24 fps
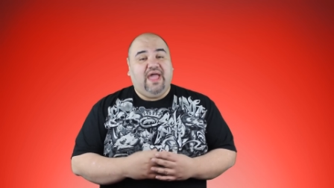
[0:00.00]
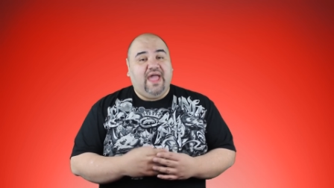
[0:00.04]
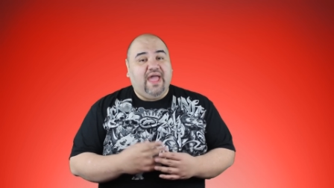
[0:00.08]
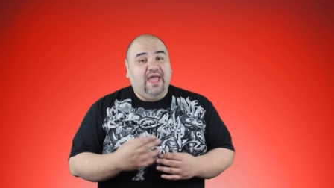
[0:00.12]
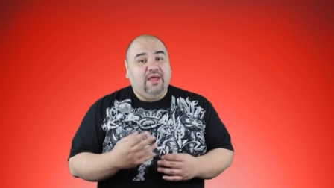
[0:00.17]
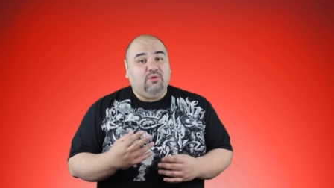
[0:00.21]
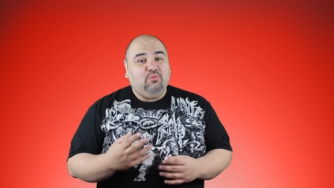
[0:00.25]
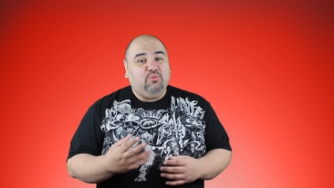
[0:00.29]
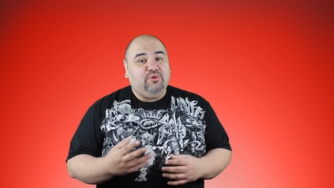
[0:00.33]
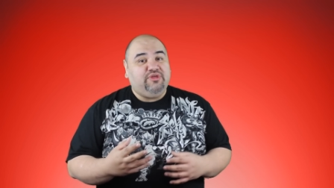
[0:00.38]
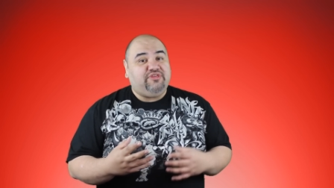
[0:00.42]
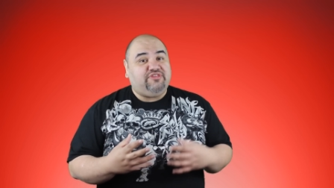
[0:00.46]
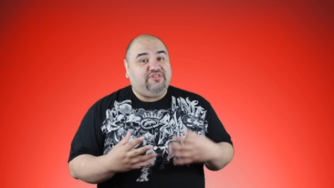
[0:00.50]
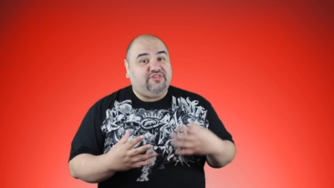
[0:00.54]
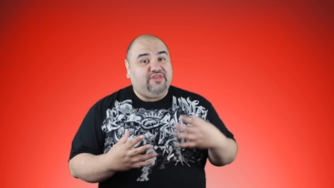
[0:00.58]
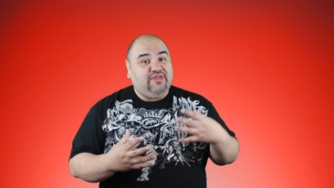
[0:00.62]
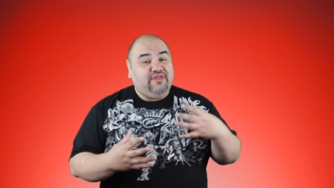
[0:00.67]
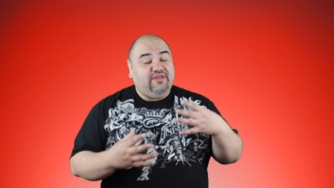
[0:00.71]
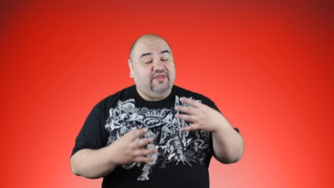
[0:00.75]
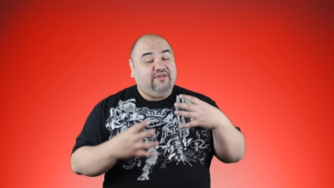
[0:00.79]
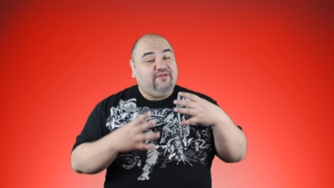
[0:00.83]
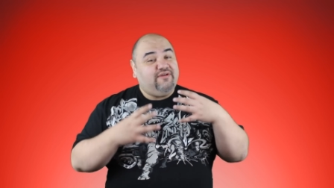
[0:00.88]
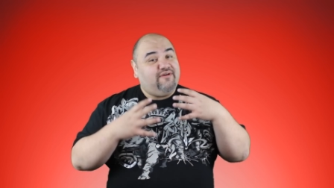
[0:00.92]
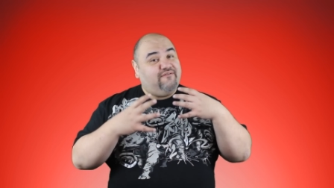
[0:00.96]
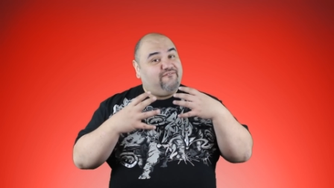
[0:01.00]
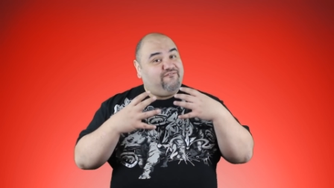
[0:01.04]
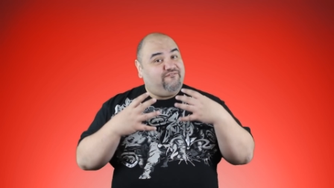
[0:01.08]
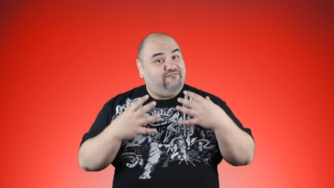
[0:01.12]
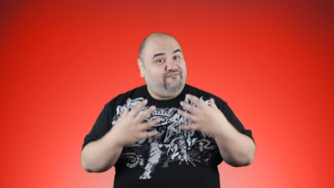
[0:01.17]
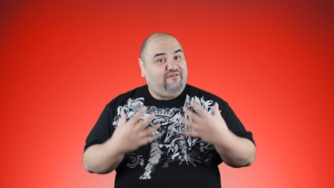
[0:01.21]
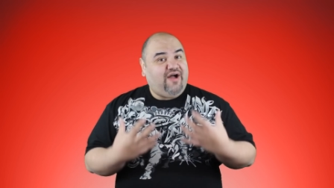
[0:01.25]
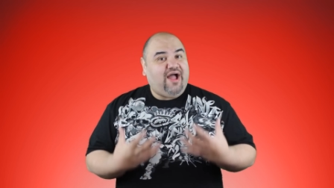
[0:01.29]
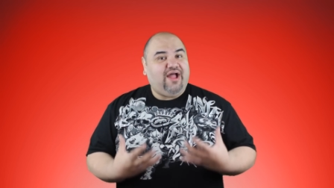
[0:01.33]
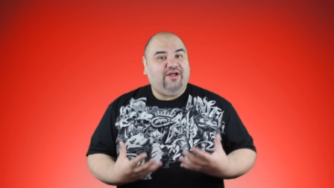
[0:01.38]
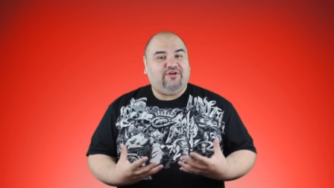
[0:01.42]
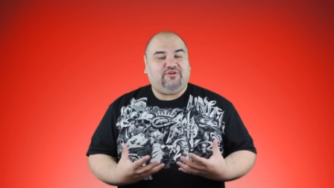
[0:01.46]
And we see
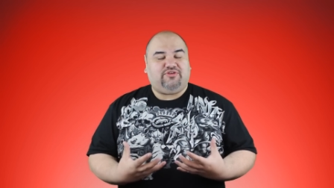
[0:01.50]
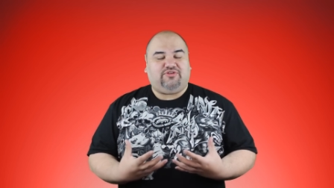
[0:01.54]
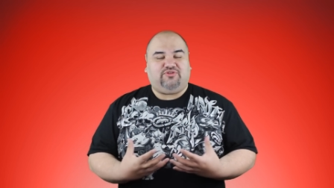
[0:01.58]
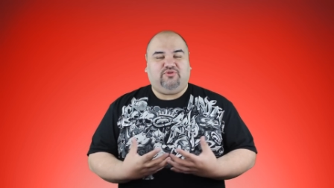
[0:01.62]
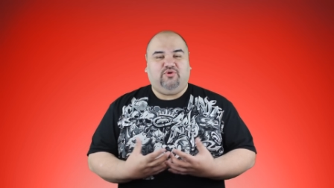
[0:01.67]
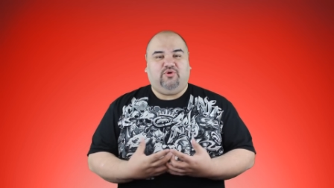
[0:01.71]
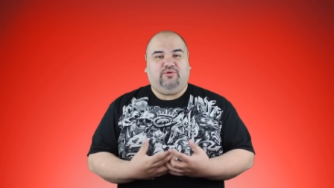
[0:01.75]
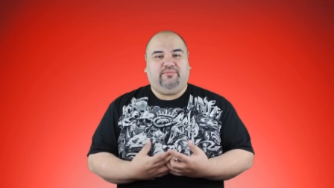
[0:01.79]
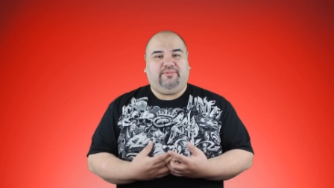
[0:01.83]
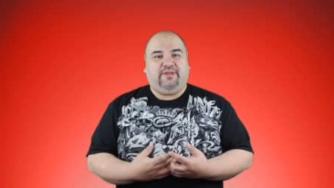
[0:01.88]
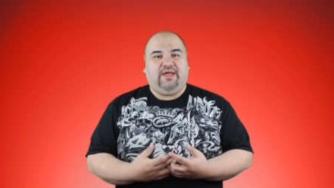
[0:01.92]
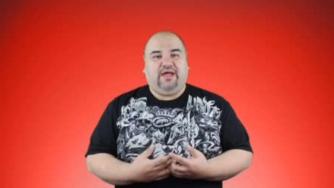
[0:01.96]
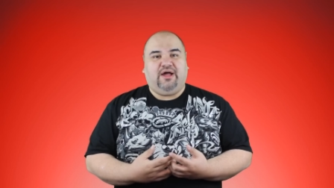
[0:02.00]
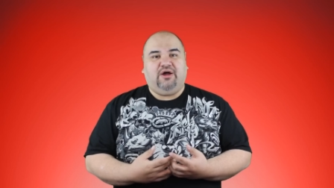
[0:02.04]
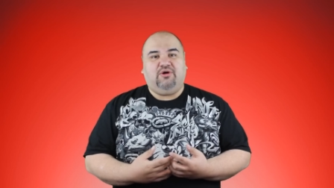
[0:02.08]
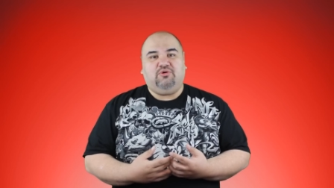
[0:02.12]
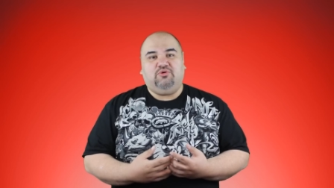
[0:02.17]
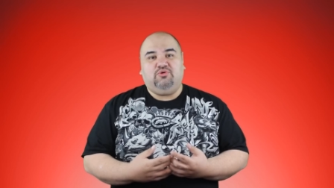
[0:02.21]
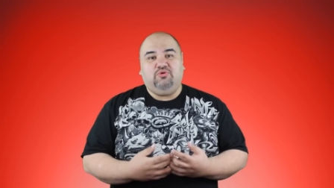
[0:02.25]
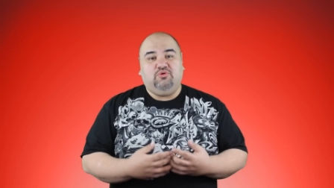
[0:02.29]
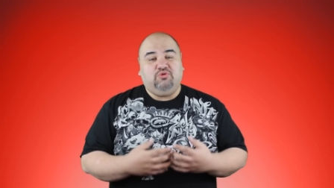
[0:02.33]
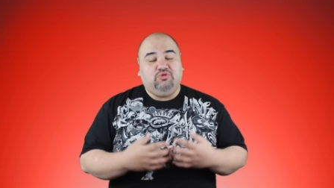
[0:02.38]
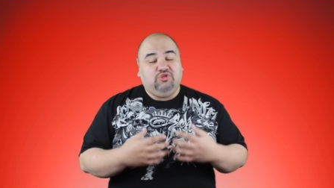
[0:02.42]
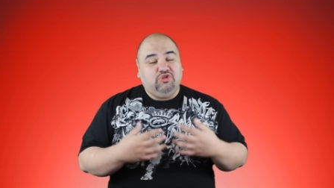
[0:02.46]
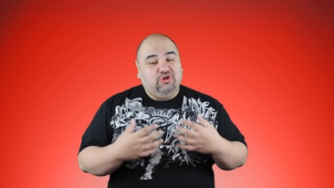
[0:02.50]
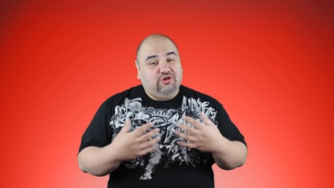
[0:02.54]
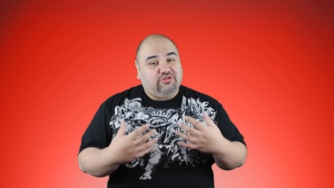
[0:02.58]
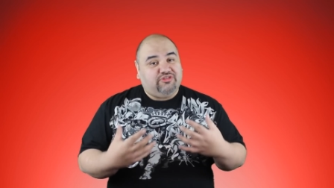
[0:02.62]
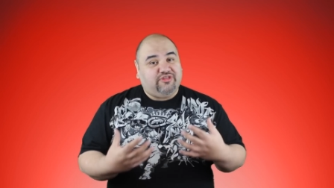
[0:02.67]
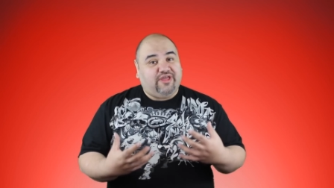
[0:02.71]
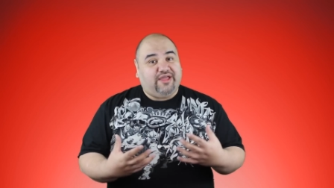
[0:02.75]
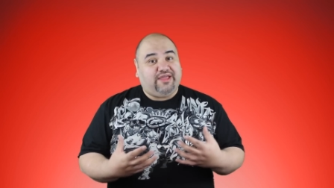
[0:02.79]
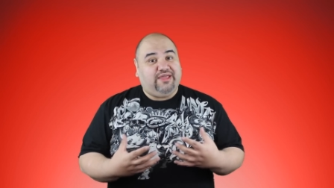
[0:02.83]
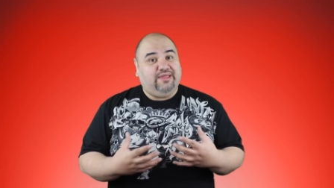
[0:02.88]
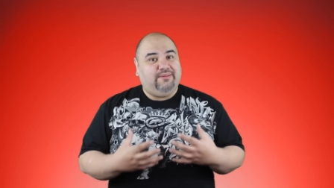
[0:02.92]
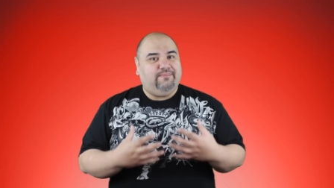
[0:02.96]
Firestorm now, who looks
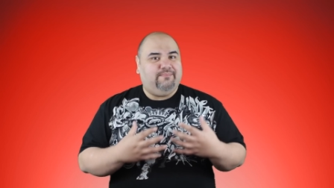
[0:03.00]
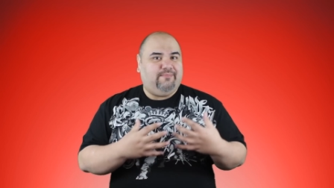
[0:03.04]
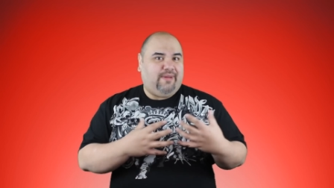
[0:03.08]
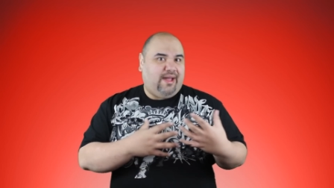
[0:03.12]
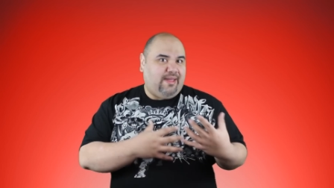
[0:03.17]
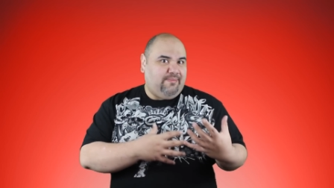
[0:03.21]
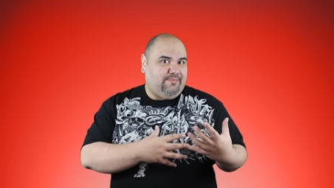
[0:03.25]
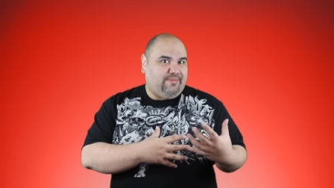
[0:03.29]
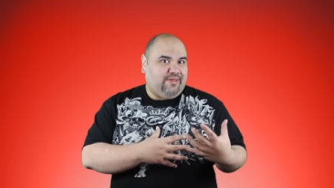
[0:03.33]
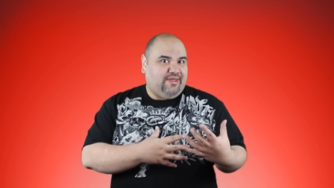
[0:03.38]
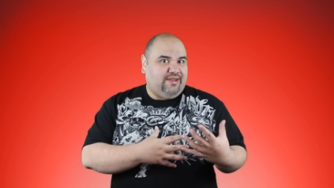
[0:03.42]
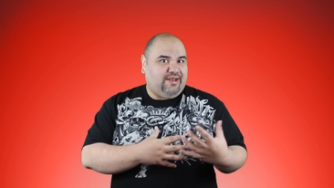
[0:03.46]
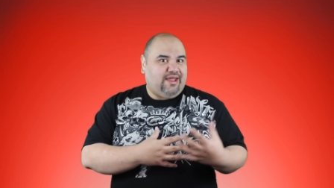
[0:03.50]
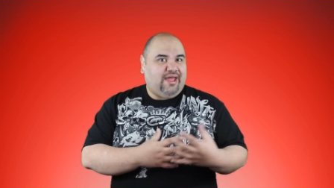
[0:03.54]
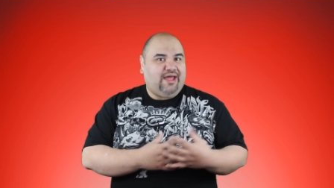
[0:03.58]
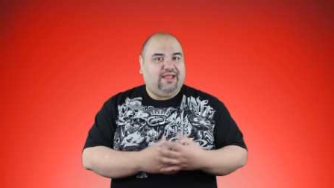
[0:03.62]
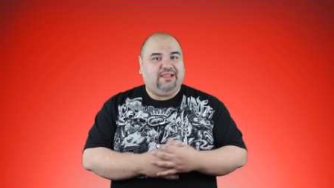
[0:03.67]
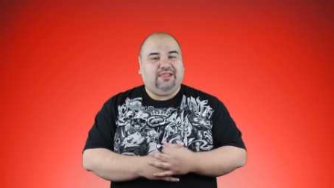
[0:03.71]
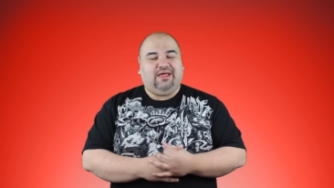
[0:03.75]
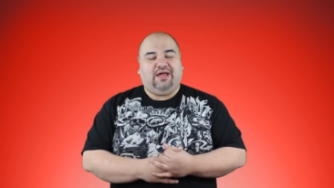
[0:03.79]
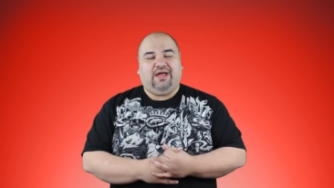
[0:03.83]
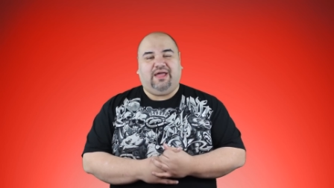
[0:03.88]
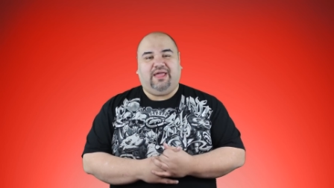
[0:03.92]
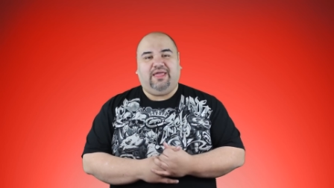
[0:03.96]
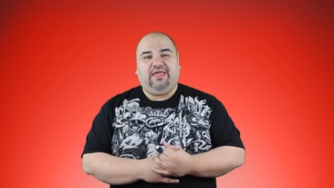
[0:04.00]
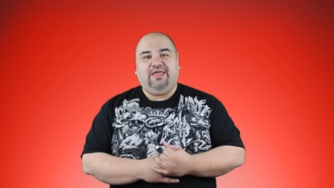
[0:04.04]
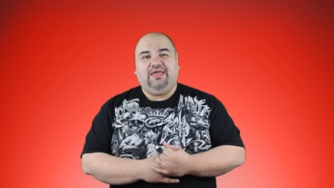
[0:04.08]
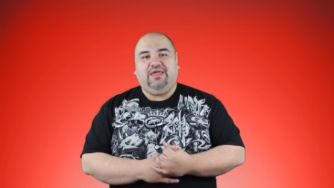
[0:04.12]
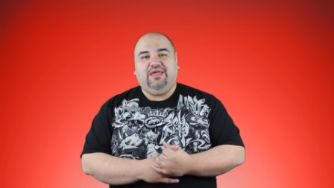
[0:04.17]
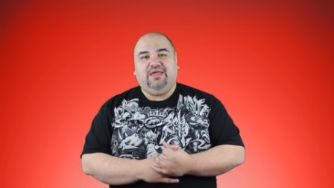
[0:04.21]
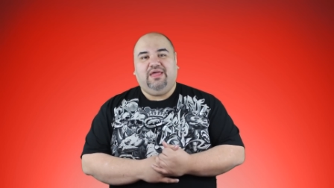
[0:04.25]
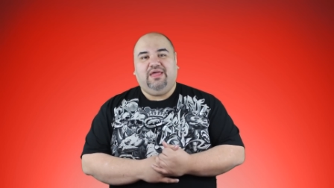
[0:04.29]
like he might be an ally.